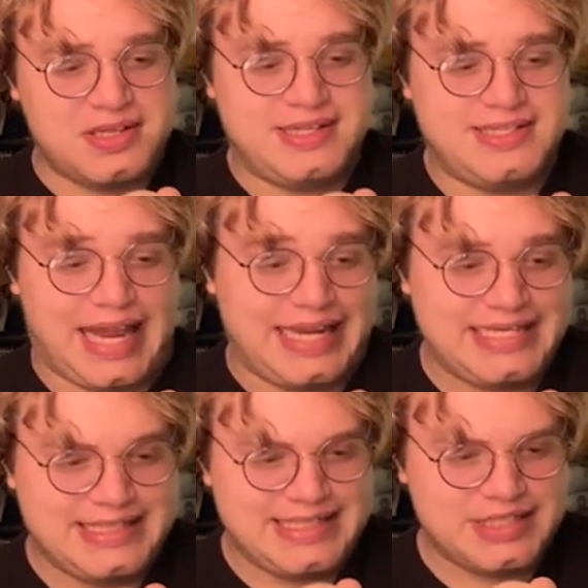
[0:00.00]

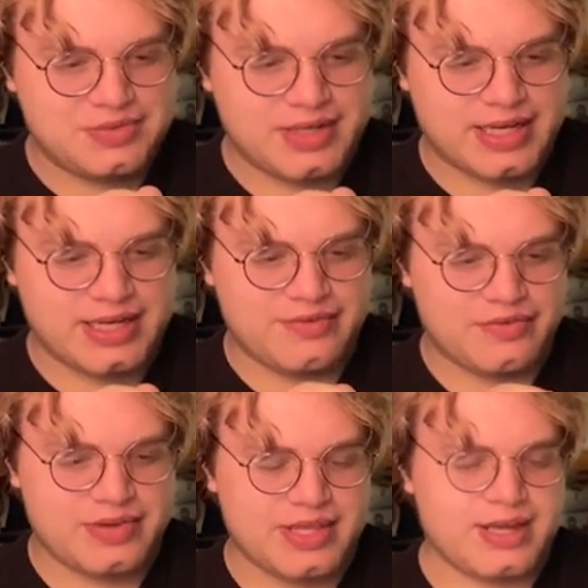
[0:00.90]
Titan D20. You didn't even
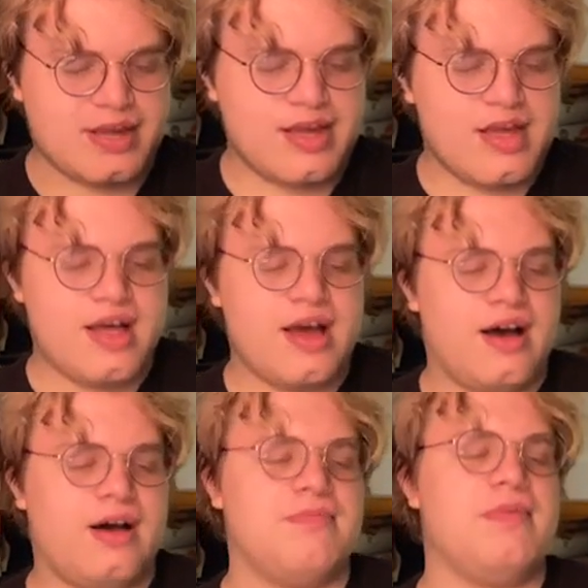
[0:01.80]
read that.
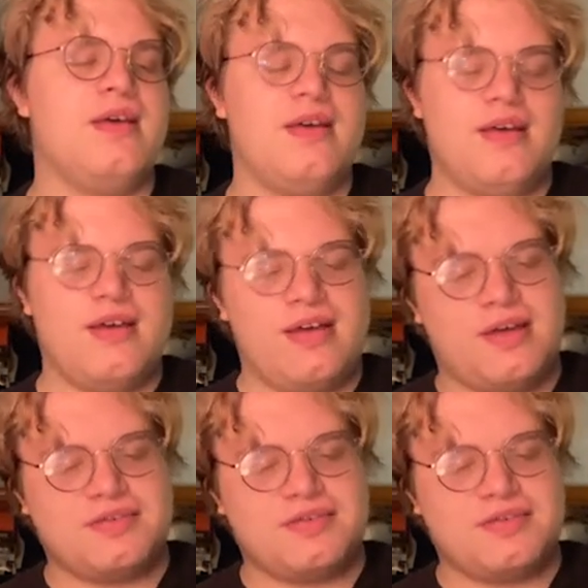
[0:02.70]
It was